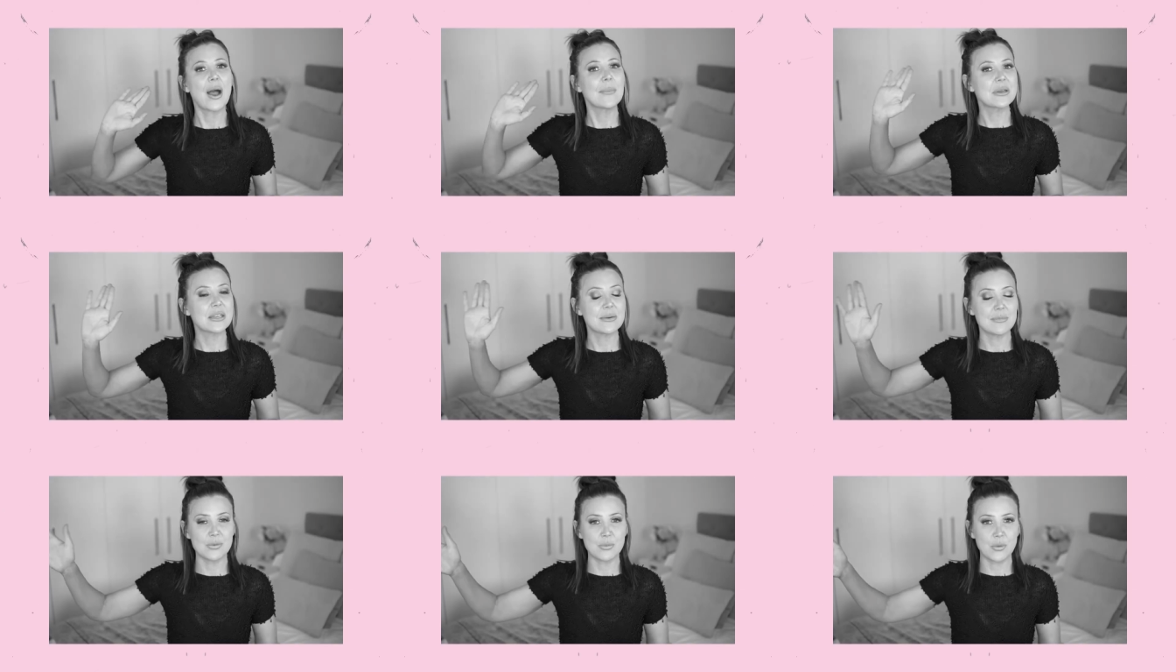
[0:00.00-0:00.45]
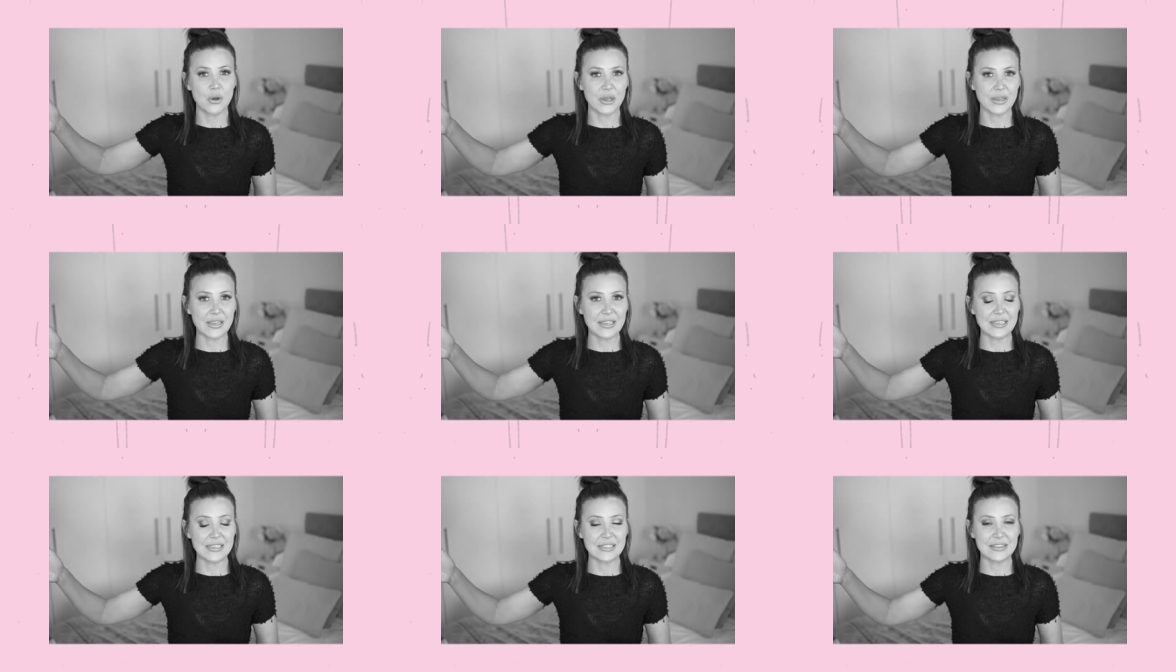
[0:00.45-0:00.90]
I'm gonna be
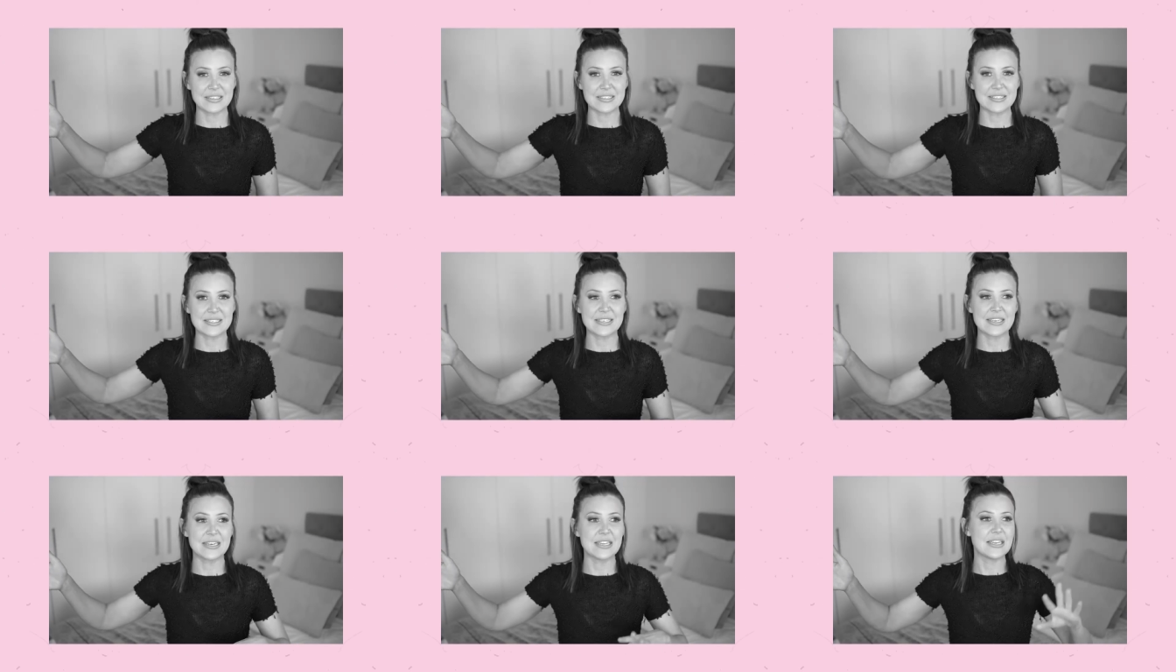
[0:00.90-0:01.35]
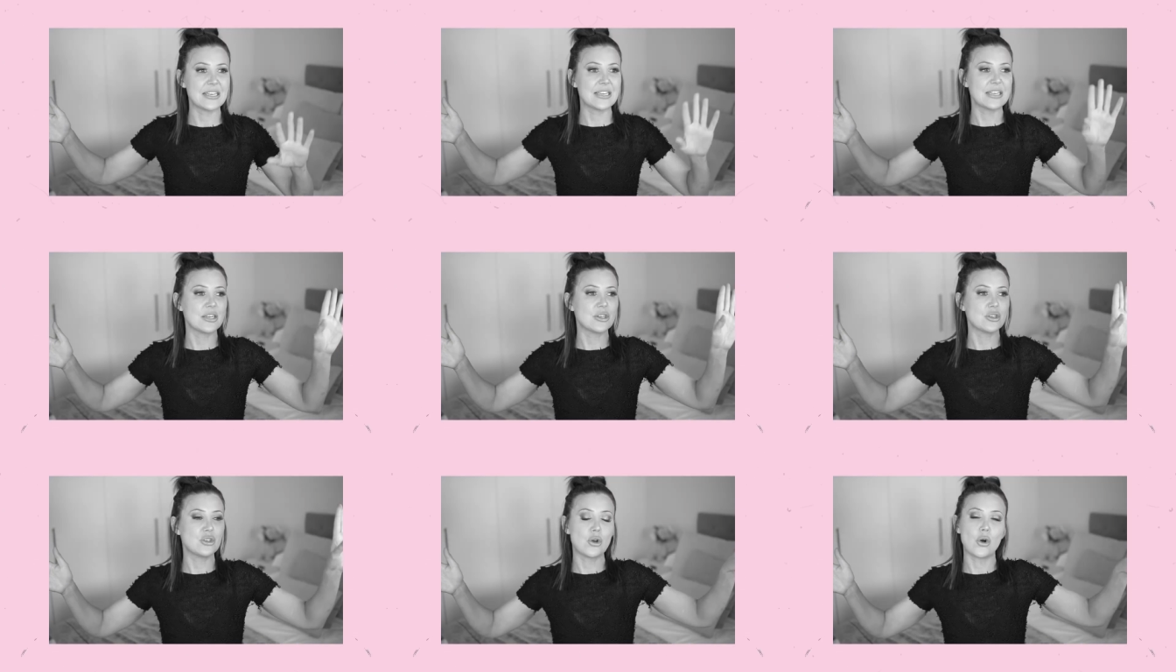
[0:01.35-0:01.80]
working in the
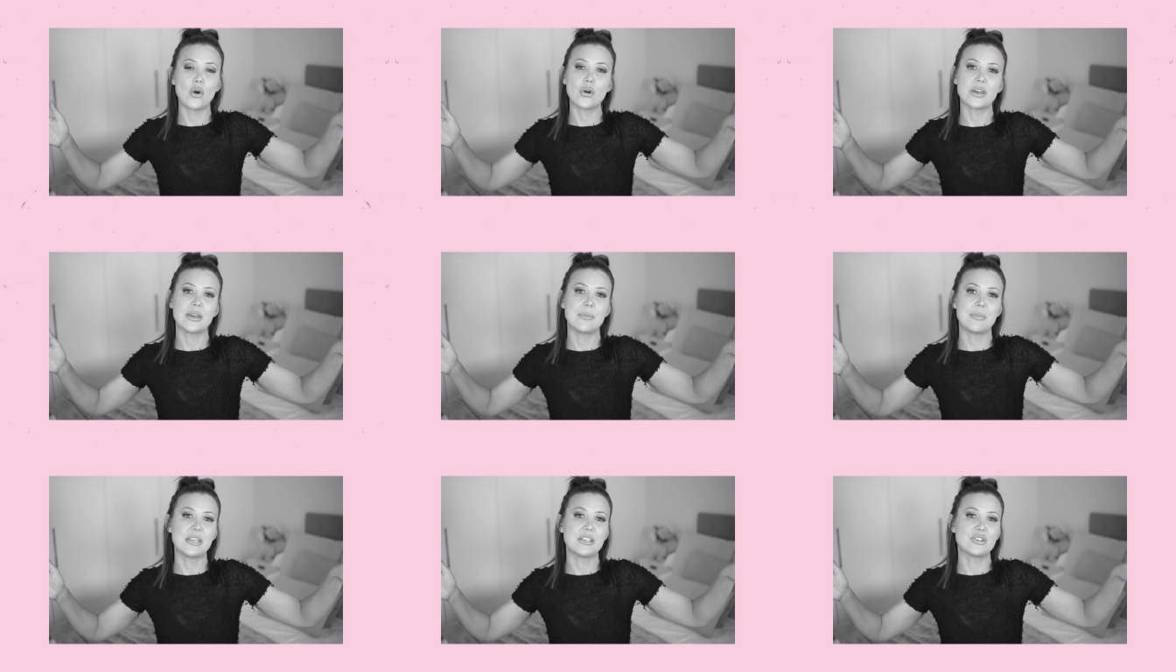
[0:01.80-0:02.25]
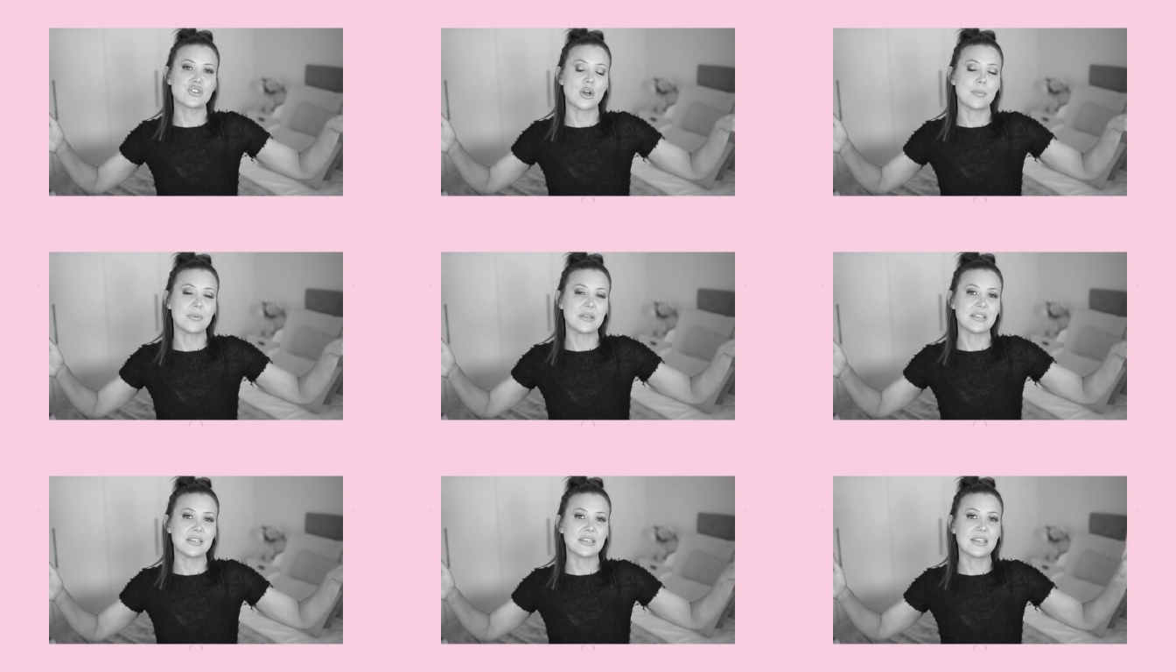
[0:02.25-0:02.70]
city, you're gonna be
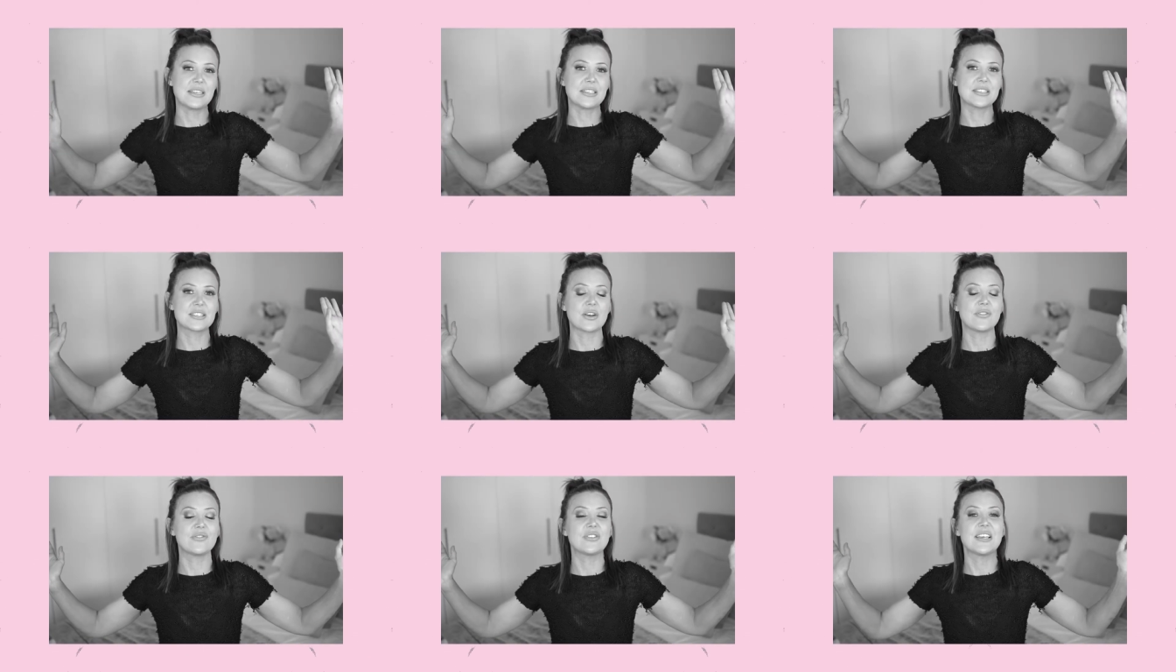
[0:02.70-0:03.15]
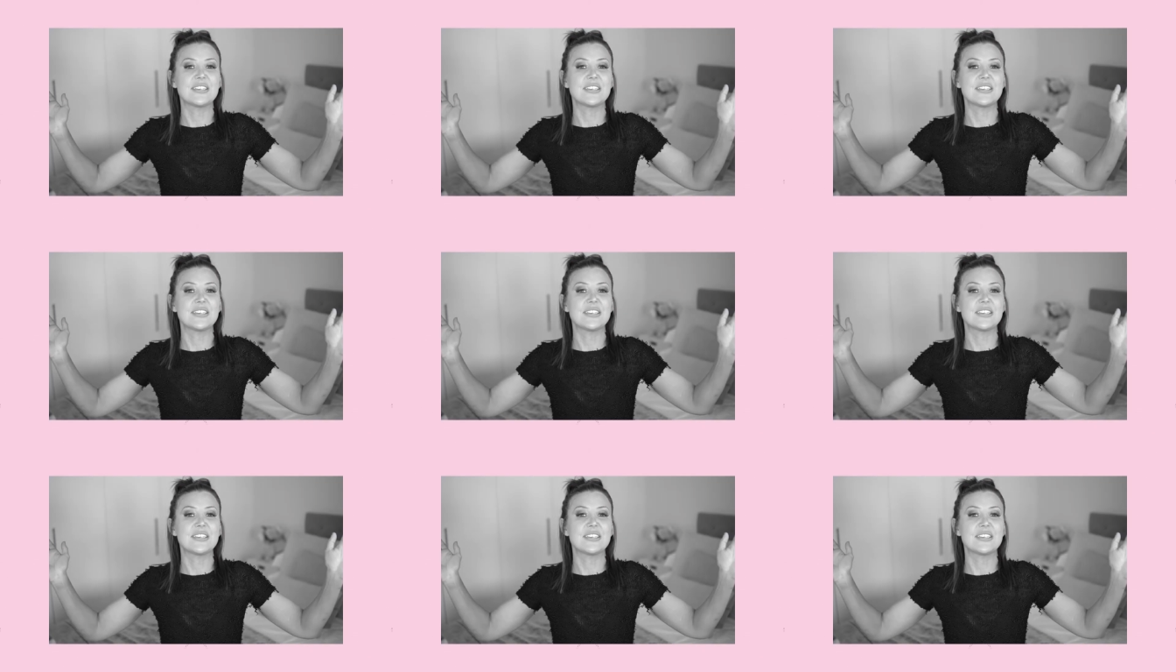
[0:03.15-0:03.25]
dropping the kids off,